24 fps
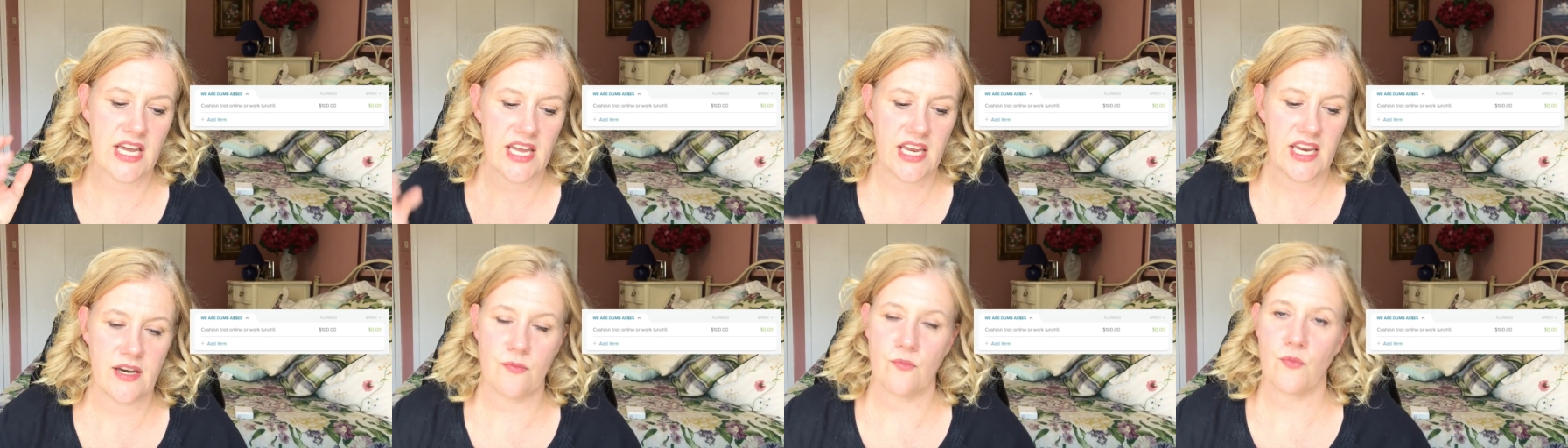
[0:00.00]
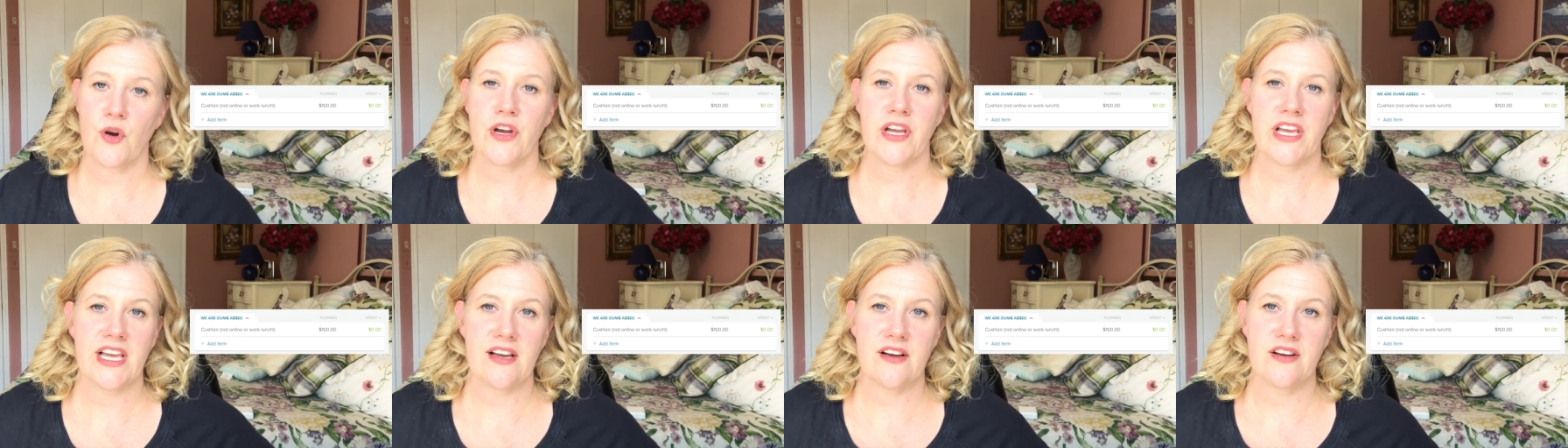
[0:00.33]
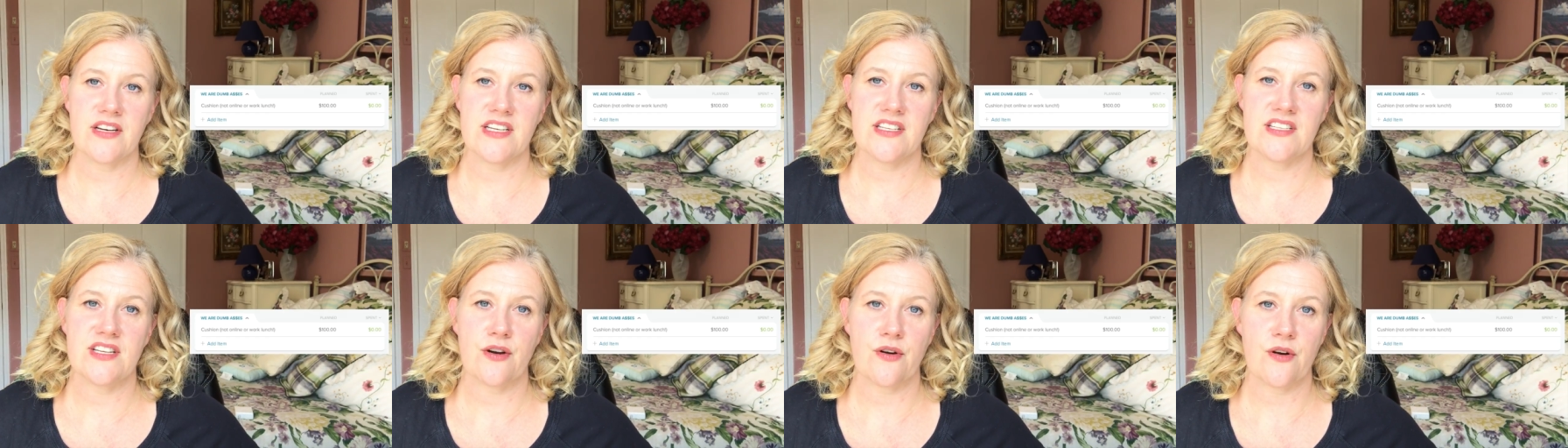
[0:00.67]
and working
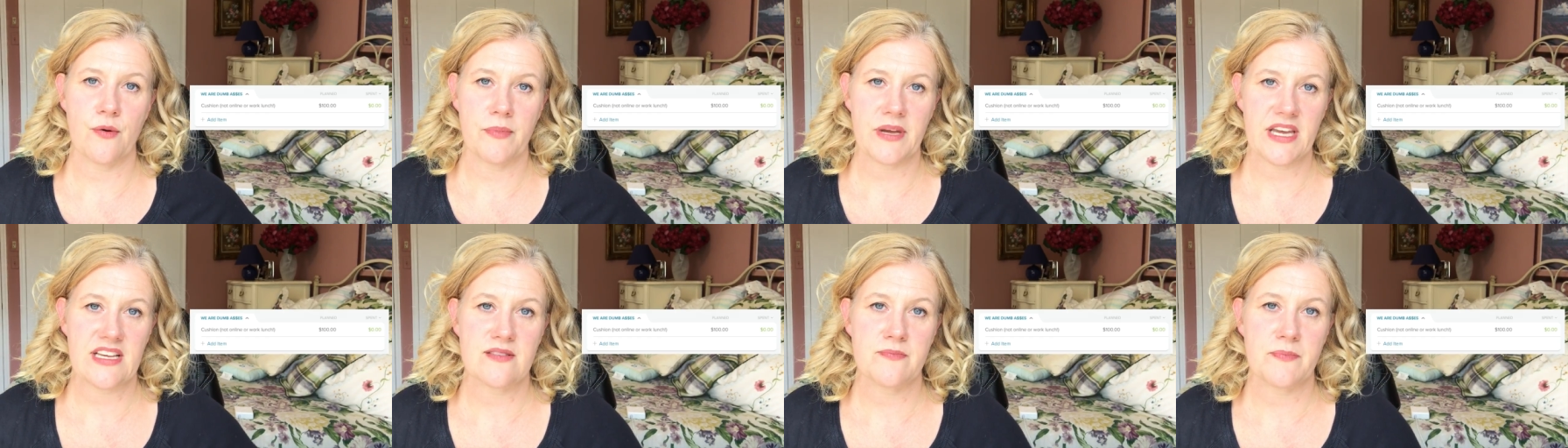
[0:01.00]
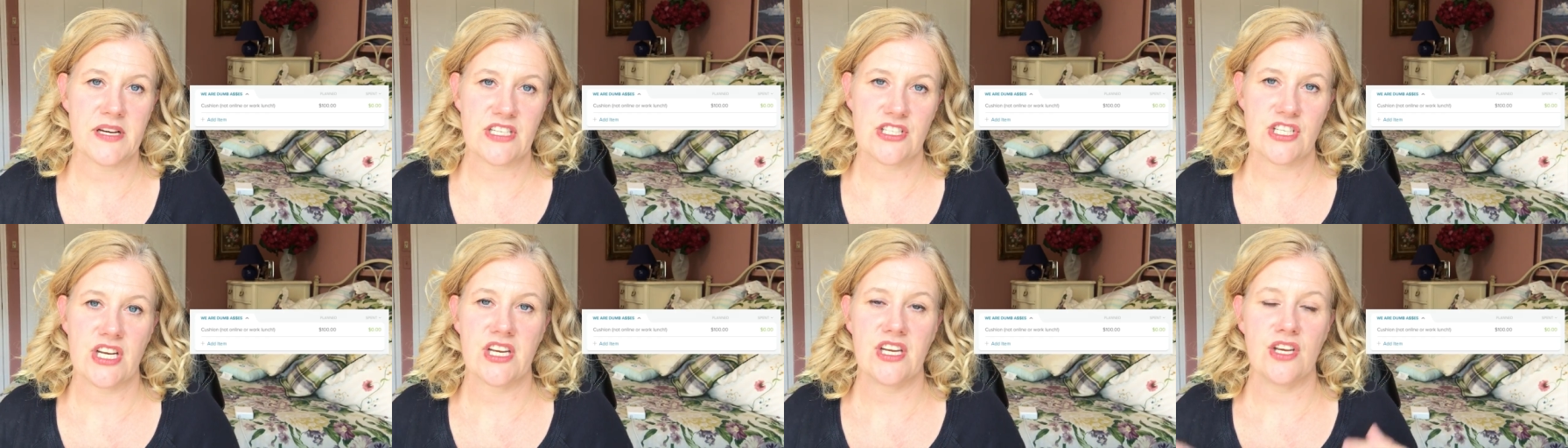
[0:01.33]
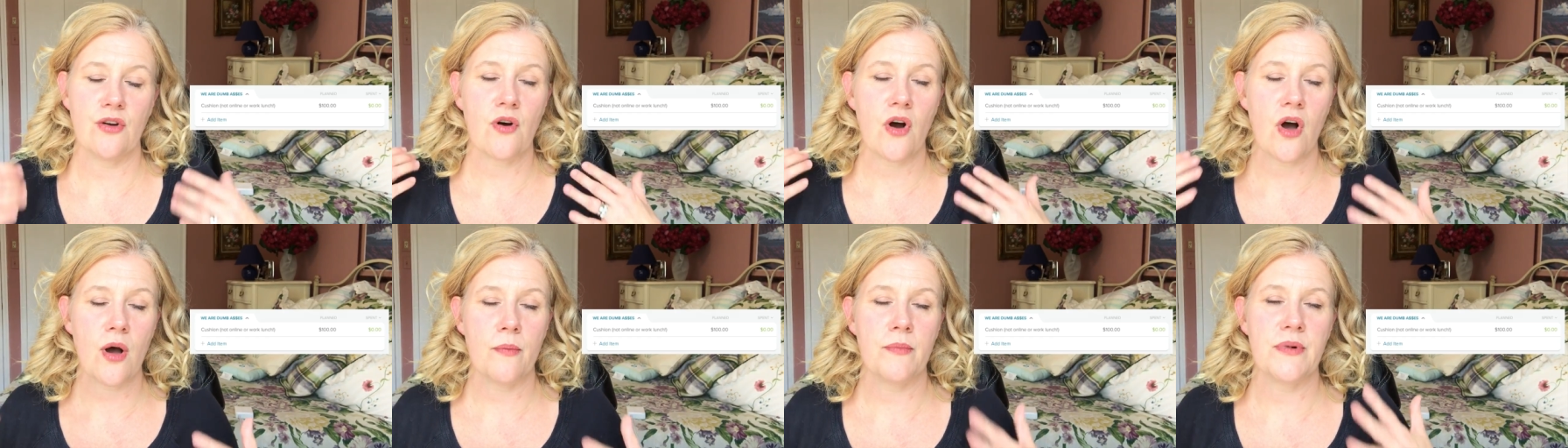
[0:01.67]
on a zero-based budget,
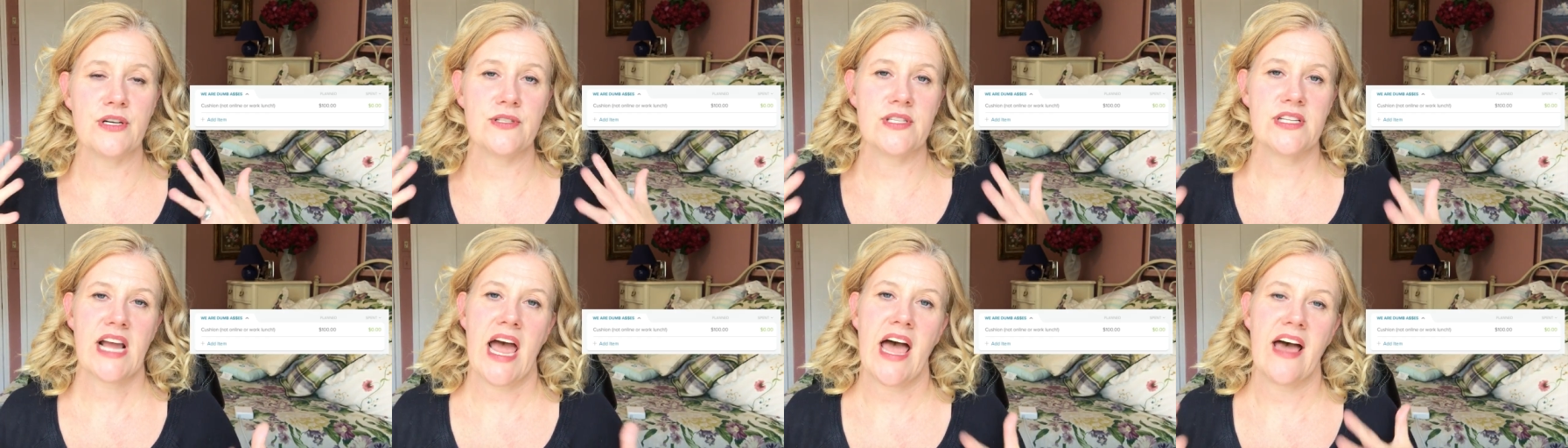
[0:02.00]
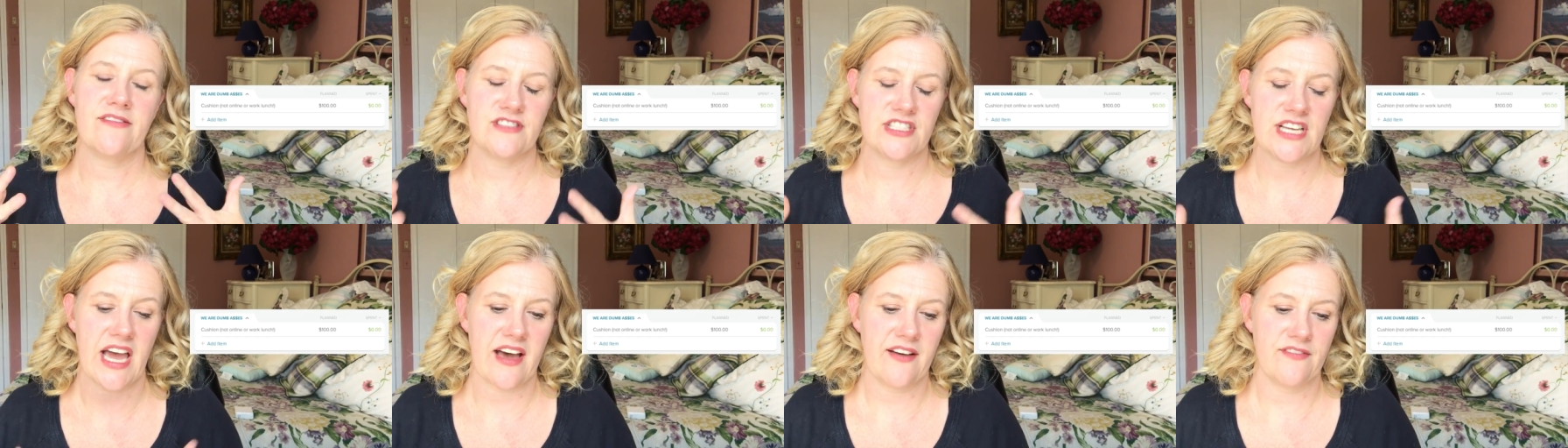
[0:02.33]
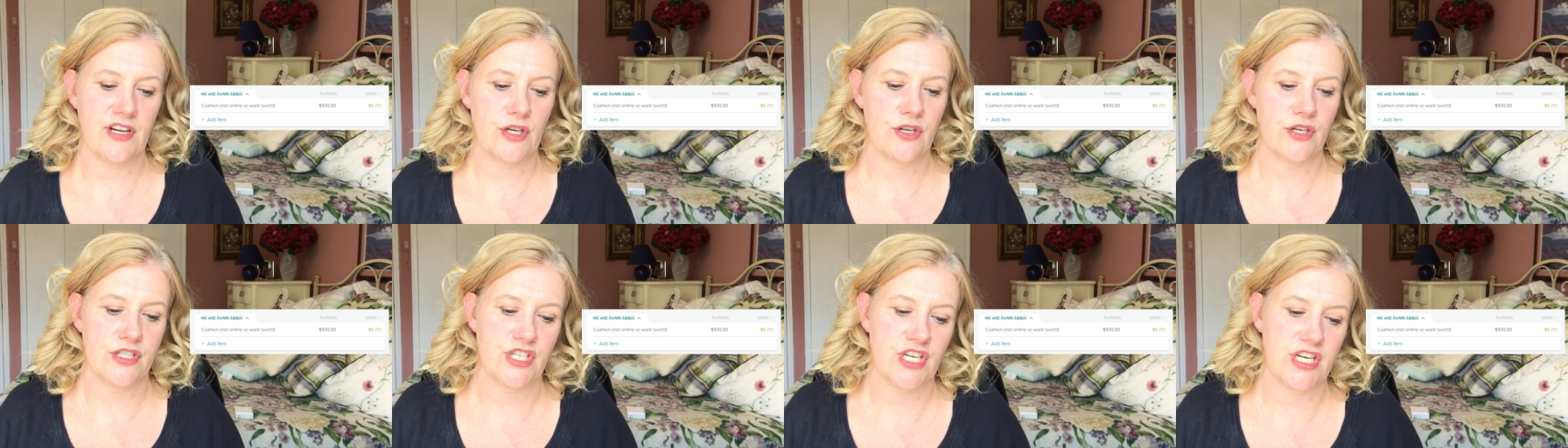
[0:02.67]
you almost have to have
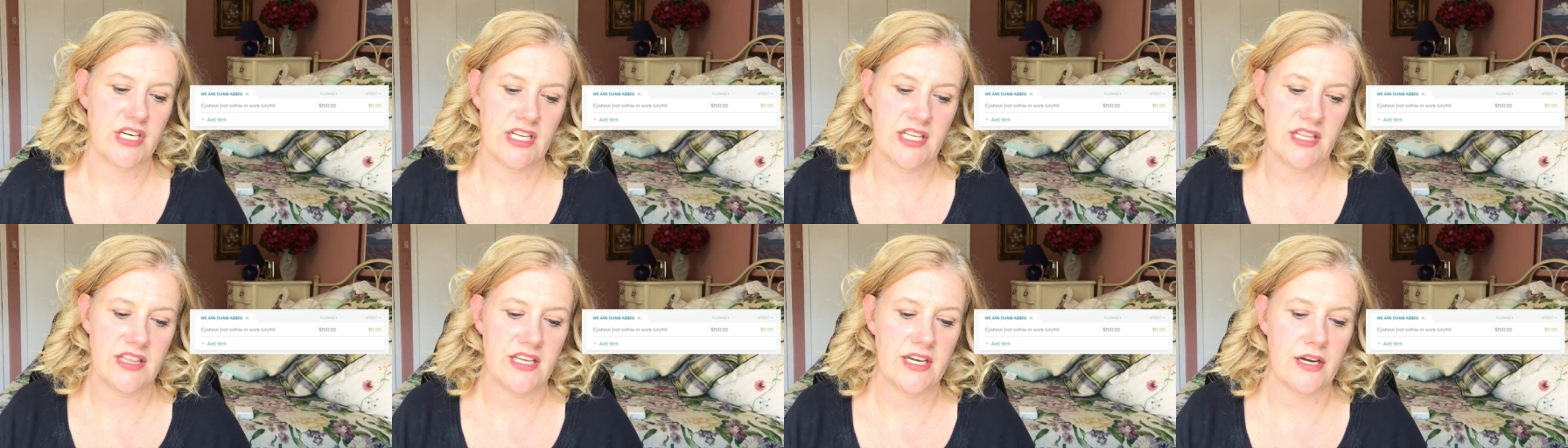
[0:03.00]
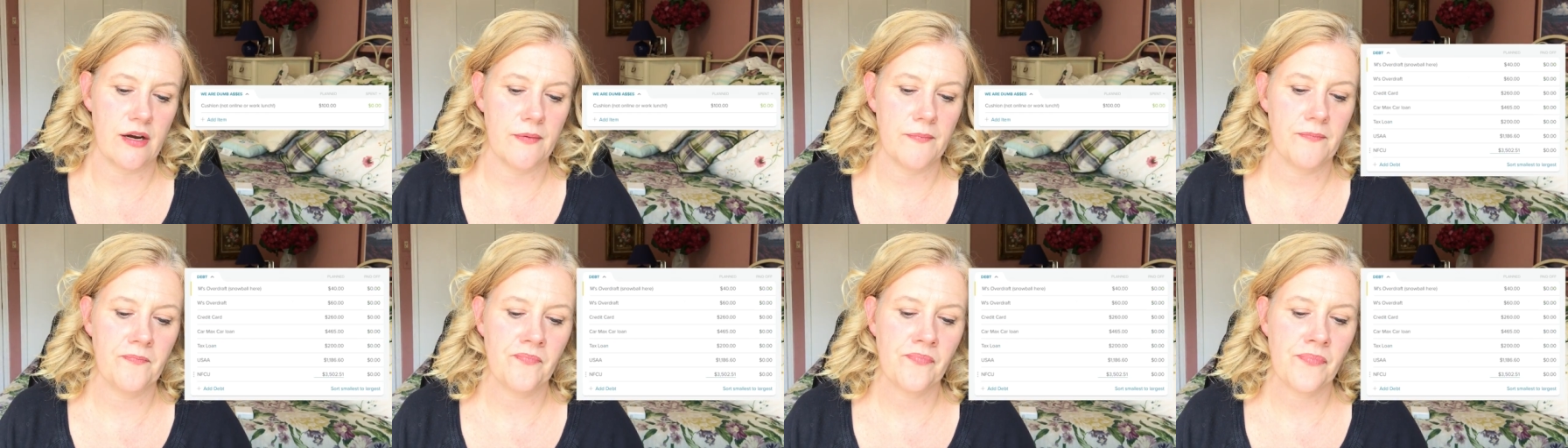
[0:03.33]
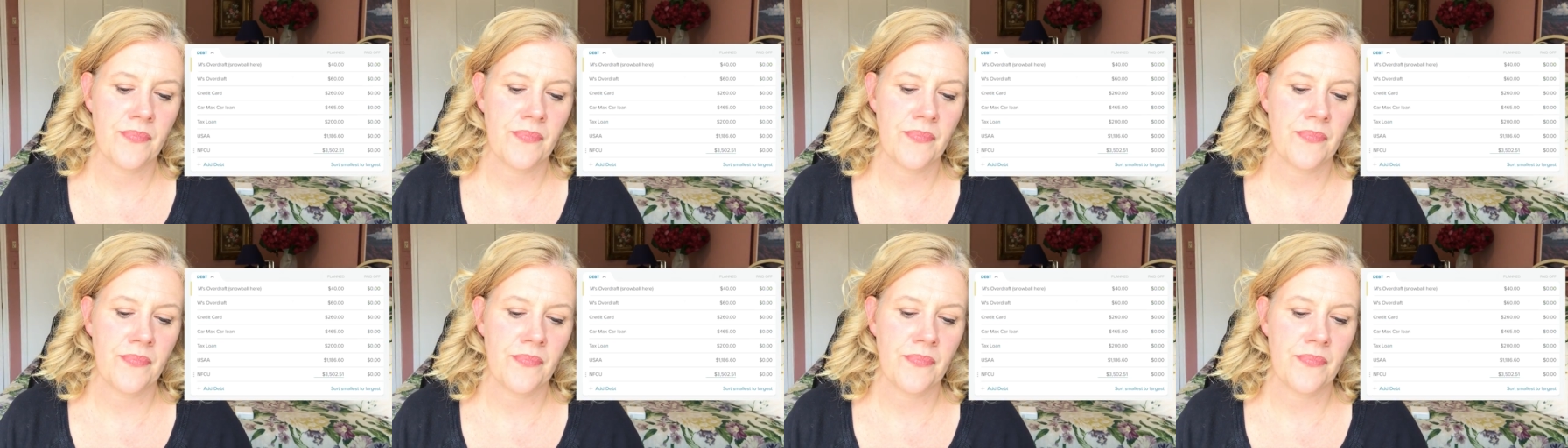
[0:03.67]
a cushion in there.